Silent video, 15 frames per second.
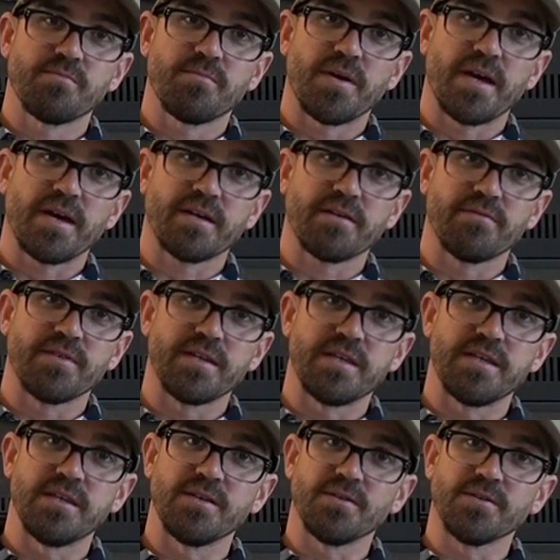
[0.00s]
back of the
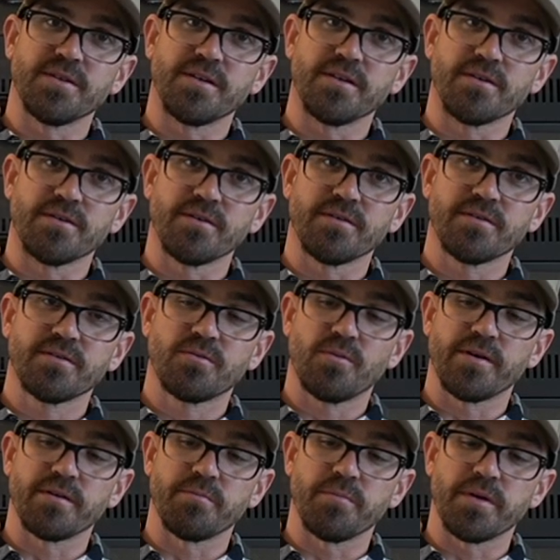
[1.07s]
heel here
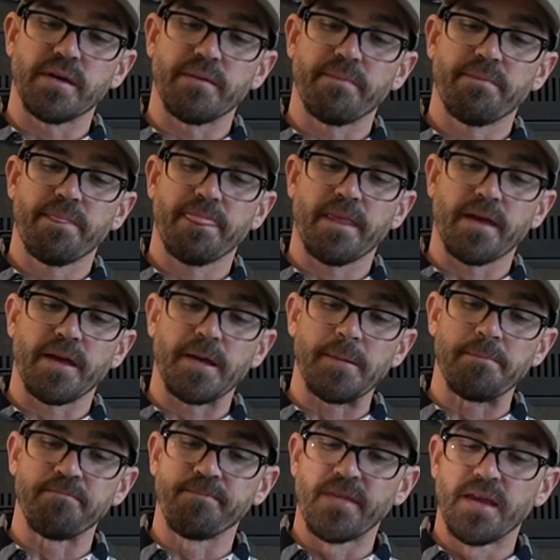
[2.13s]
quite a bit,
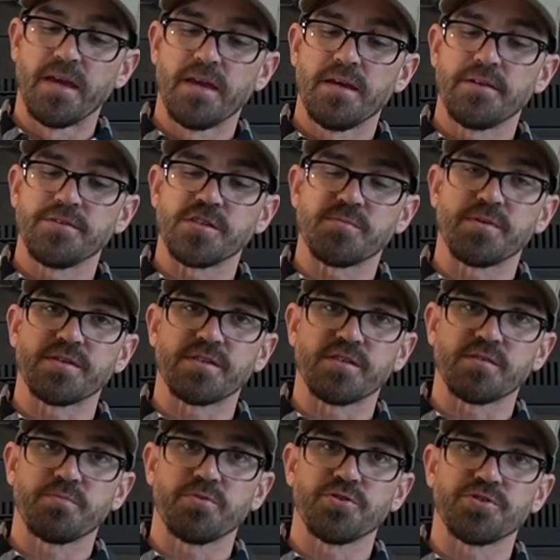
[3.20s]
just because I
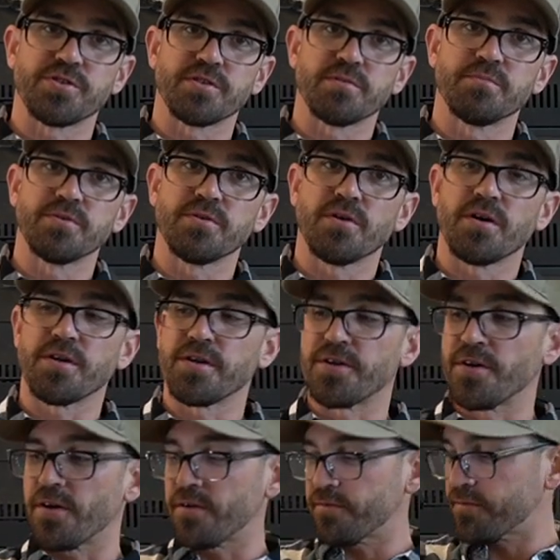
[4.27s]
was pushing the boot on
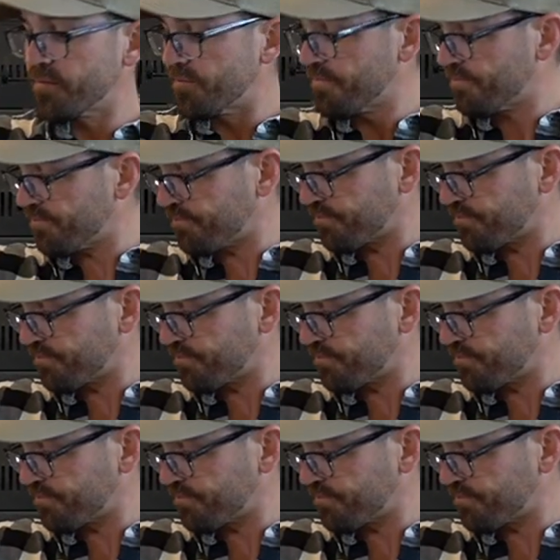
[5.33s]
and off.